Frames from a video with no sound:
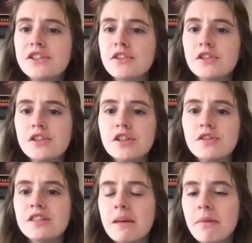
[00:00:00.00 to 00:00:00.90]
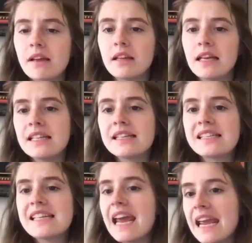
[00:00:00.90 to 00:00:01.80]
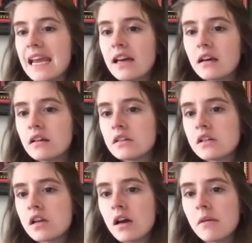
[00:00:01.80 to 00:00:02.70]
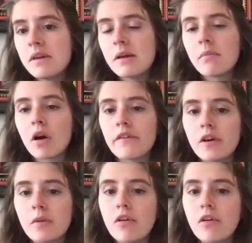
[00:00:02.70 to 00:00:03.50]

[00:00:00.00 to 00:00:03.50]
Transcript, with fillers: students do you typically take to be a part of your